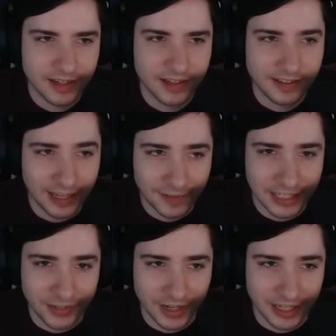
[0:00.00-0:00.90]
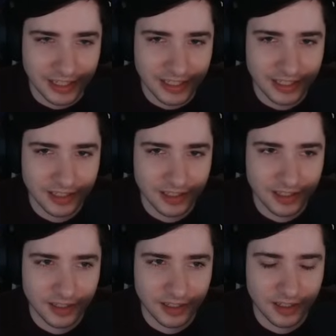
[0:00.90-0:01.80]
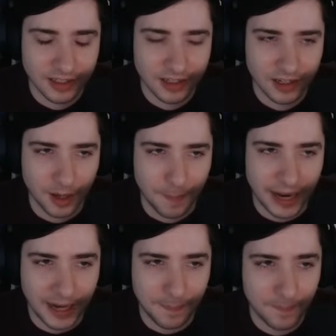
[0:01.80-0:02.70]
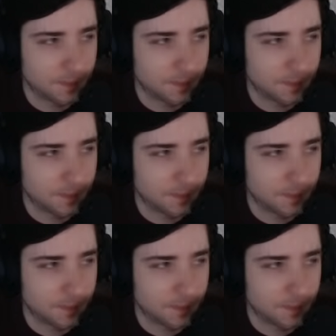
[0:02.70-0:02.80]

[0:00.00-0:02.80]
definitely trying it. Mime